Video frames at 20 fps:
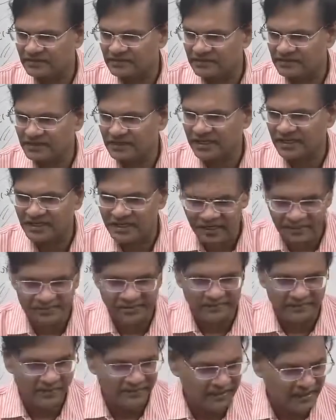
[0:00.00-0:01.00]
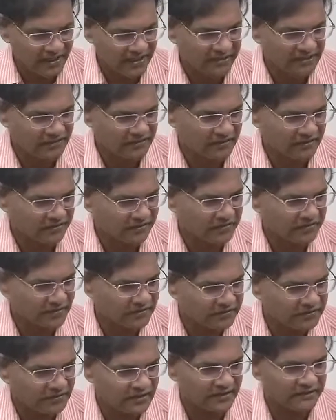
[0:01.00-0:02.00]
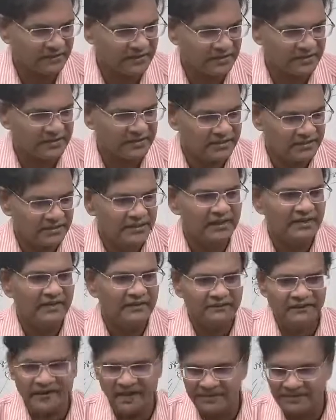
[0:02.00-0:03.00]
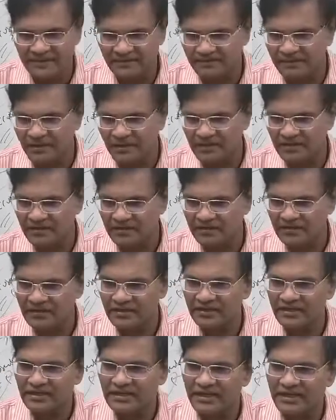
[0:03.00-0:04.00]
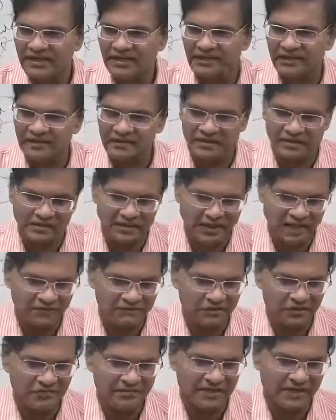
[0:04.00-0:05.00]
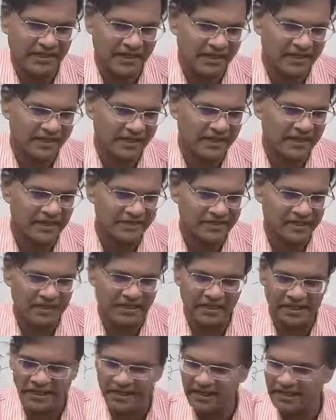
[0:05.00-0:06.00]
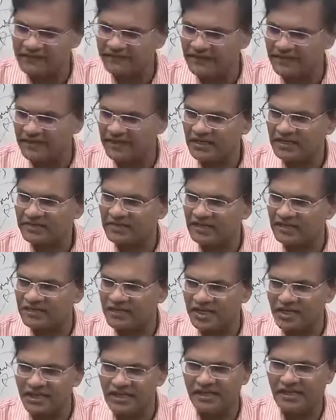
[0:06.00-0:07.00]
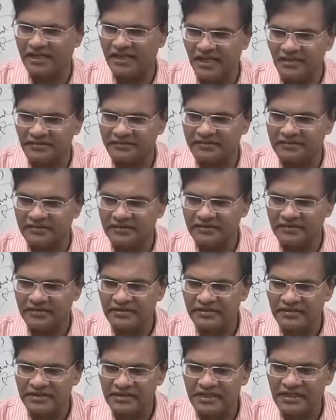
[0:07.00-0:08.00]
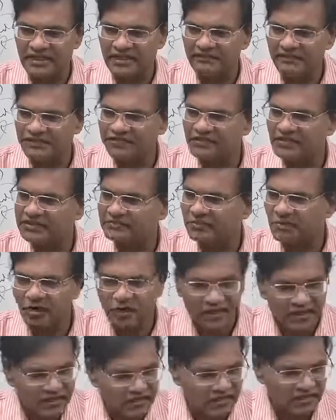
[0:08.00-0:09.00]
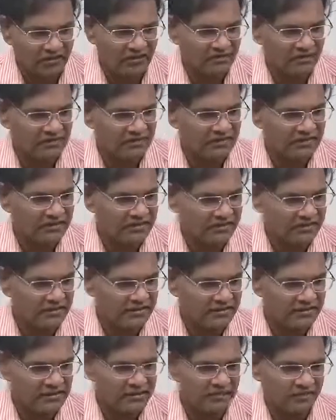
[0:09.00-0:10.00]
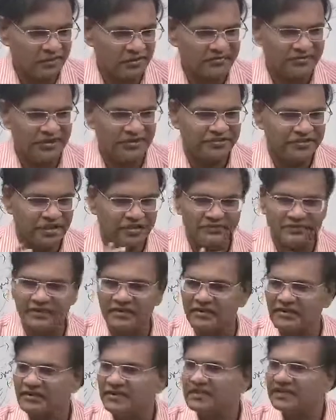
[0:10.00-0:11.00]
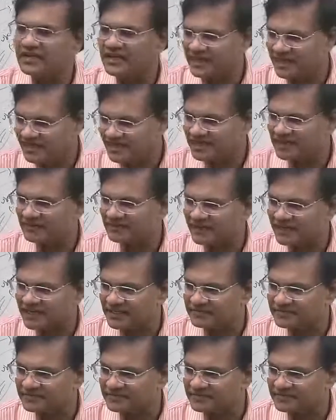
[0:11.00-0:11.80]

Right? It is simply a violation of the concept of rule of law. For example, Enforcement Directorate has identified that you are staying in a house which was brought through the proceeds of illegal money.